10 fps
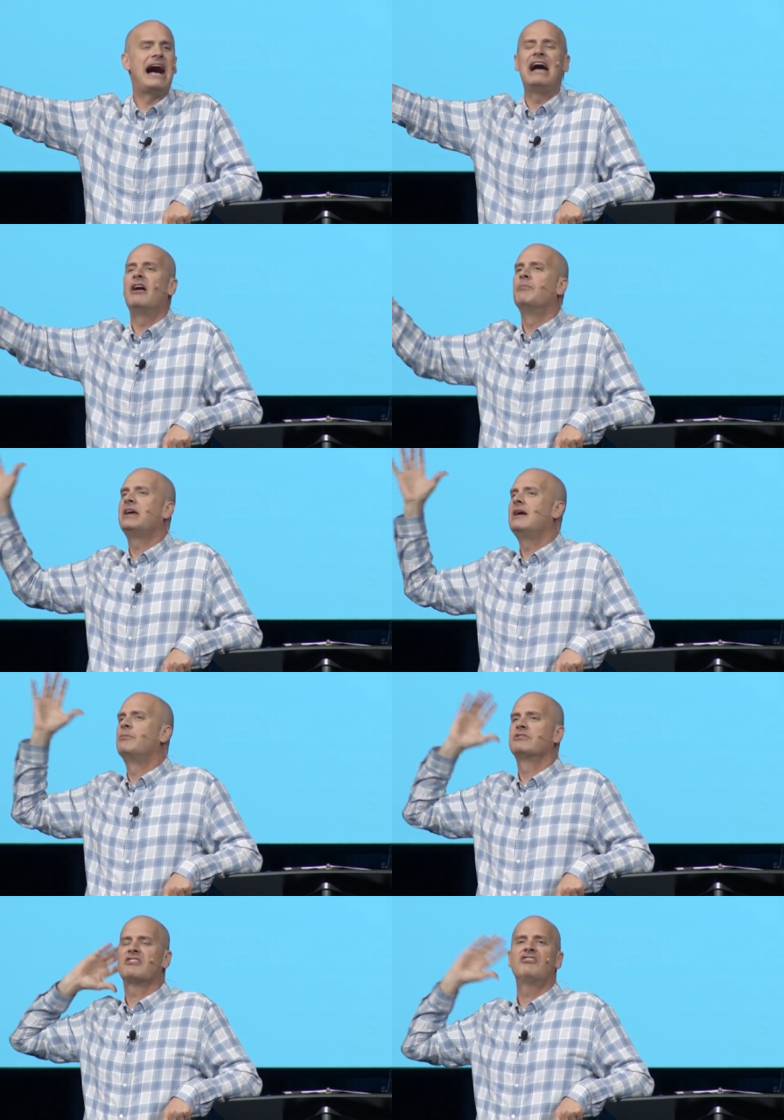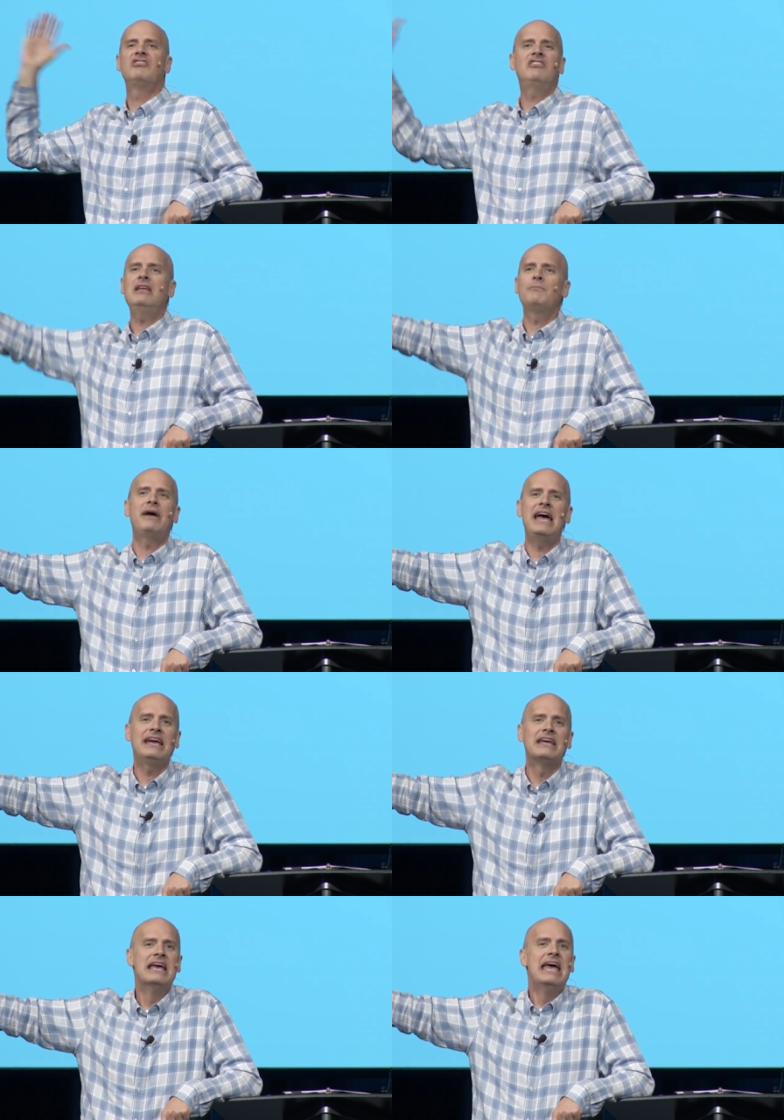I'll be able to sit
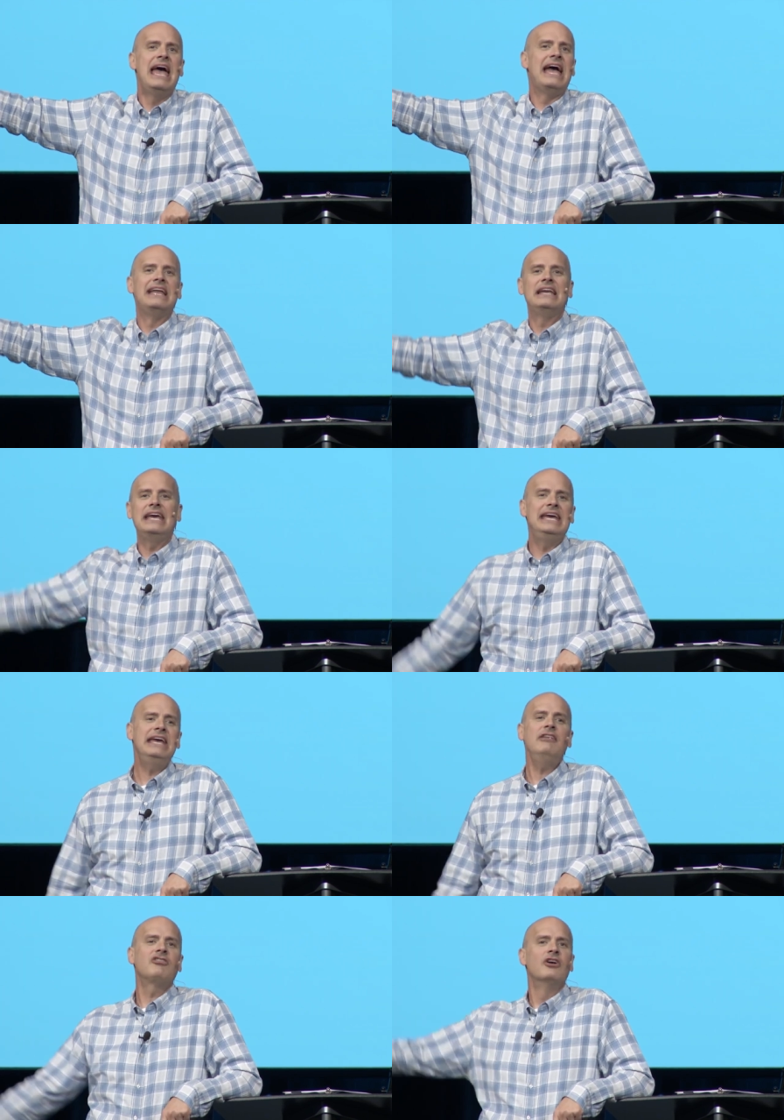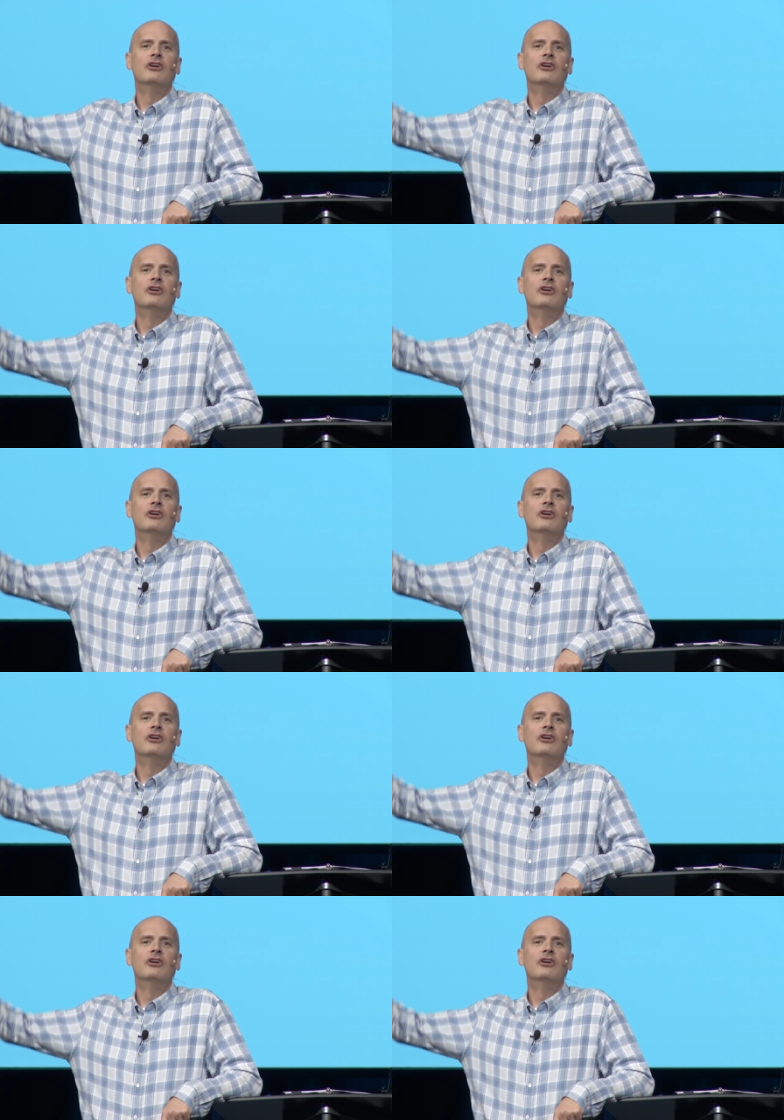back and eat,